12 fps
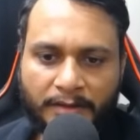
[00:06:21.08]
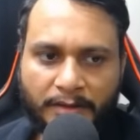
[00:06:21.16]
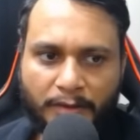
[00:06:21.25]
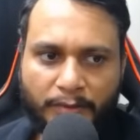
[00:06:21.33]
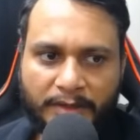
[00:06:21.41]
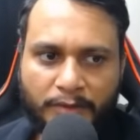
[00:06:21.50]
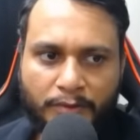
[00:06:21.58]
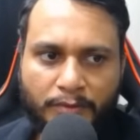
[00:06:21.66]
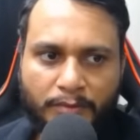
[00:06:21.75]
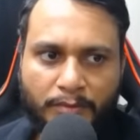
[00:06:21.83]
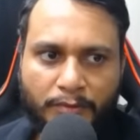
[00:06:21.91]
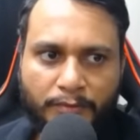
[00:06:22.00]
Now when
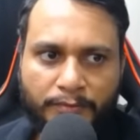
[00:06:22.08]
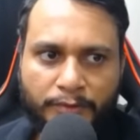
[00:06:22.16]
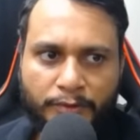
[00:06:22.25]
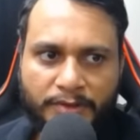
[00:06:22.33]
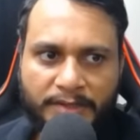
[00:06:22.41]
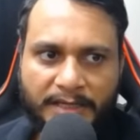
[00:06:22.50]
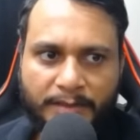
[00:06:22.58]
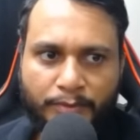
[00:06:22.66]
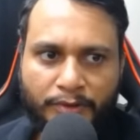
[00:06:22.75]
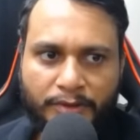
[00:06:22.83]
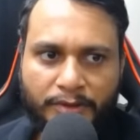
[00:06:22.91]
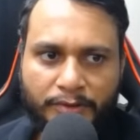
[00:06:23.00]
you move your
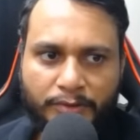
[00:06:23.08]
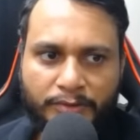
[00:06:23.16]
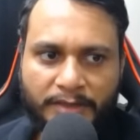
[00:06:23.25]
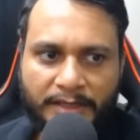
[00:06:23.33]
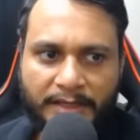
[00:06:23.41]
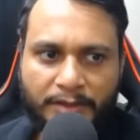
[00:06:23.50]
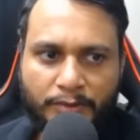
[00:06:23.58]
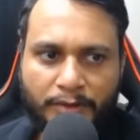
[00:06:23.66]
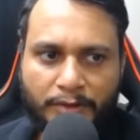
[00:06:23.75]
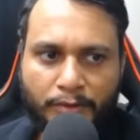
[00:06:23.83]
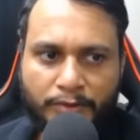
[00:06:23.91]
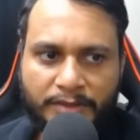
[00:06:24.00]
start pointer to the right, you
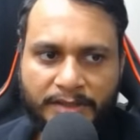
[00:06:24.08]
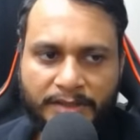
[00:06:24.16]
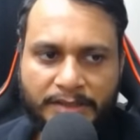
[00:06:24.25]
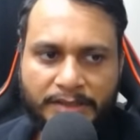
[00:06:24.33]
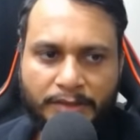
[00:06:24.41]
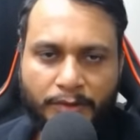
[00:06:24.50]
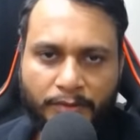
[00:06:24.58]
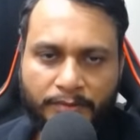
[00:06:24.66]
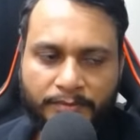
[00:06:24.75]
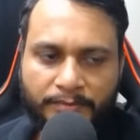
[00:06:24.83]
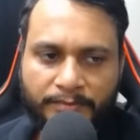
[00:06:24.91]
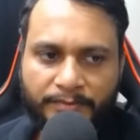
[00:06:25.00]
are losing this
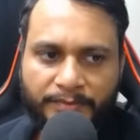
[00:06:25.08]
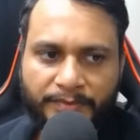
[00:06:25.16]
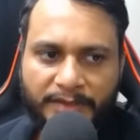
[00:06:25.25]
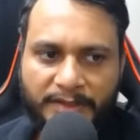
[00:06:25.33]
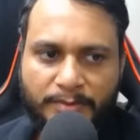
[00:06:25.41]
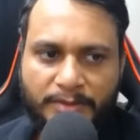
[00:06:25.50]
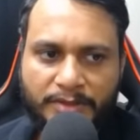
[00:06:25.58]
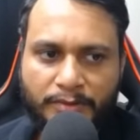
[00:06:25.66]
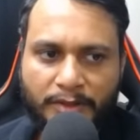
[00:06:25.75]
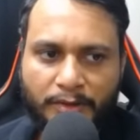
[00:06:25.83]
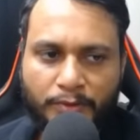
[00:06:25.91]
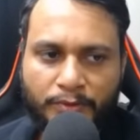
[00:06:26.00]
0. This means
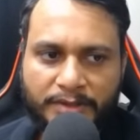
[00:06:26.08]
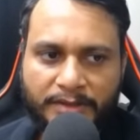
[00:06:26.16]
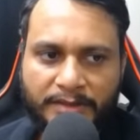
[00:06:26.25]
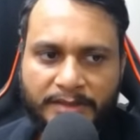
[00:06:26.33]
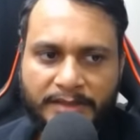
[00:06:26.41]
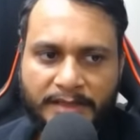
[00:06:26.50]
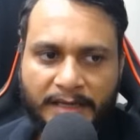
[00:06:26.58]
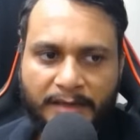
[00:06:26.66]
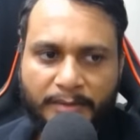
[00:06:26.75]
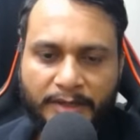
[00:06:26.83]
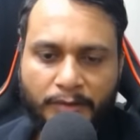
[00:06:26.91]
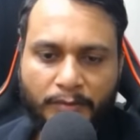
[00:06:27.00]
you are losing this
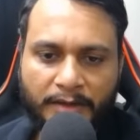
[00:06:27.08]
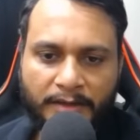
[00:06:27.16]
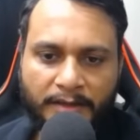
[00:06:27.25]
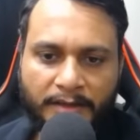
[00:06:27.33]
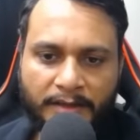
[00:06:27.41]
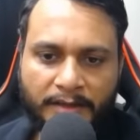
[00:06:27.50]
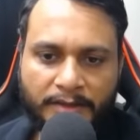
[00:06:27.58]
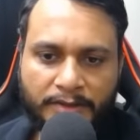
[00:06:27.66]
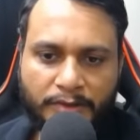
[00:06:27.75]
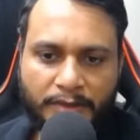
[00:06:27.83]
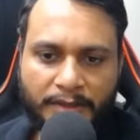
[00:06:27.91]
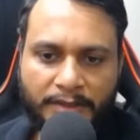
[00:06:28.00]
element 1.
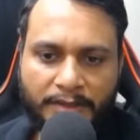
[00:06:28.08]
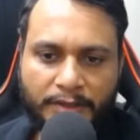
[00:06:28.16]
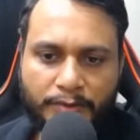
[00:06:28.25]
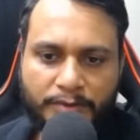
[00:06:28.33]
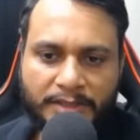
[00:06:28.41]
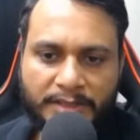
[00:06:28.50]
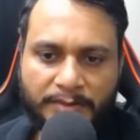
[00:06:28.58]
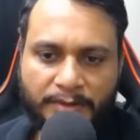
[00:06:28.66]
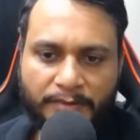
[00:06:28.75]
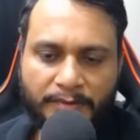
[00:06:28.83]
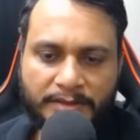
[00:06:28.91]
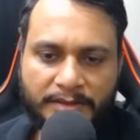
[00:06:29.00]
So you can reduce its
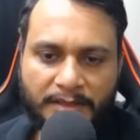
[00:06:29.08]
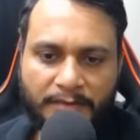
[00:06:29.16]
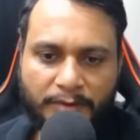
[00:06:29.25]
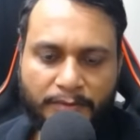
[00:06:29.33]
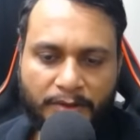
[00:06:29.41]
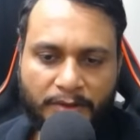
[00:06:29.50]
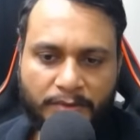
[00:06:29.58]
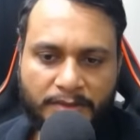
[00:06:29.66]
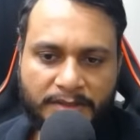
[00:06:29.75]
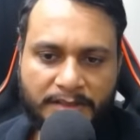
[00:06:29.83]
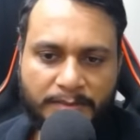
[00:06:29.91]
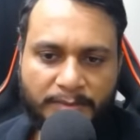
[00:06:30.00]
frequency. If the
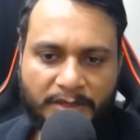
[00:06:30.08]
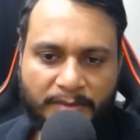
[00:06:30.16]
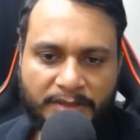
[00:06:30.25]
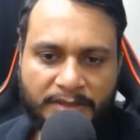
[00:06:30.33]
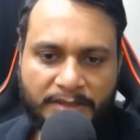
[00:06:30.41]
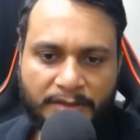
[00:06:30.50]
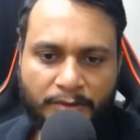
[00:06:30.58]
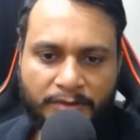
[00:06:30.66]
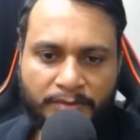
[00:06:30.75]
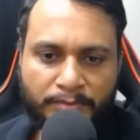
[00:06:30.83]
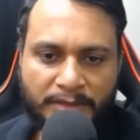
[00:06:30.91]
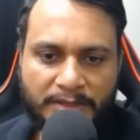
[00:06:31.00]
frequency is becoming 0,
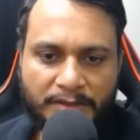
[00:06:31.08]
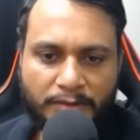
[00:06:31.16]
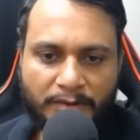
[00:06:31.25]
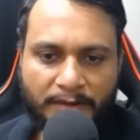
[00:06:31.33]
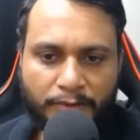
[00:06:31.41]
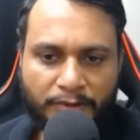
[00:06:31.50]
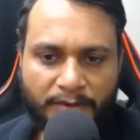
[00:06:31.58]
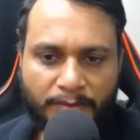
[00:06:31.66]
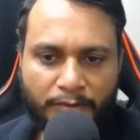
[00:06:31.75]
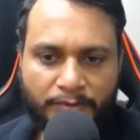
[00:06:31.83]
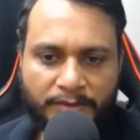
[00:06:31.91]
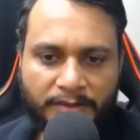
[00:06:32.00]
means you have to
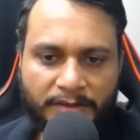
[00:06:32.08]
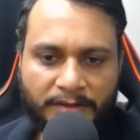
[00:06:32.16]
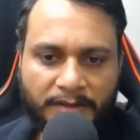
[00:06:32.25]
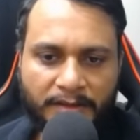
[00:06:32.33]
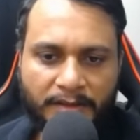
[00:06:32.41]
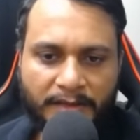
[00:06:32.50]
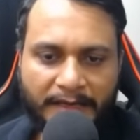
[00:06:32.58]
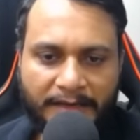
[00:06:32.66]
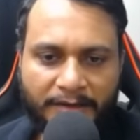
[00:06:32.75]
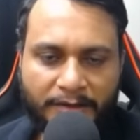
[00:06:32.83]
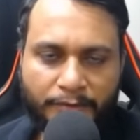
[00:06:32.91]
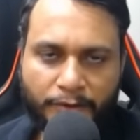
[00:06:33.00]
remove the
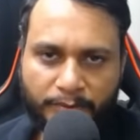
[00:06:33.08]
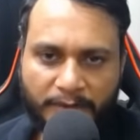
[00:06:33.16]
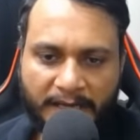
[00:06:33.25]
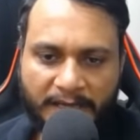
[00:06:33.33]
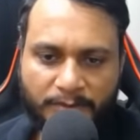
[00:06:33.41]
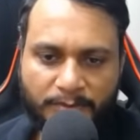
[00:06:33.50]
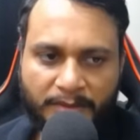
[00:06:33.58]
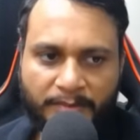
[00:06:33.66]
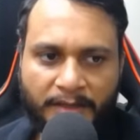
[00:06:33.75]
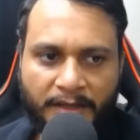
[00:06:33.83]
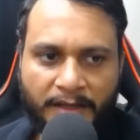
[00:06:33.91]
entry from the hash map.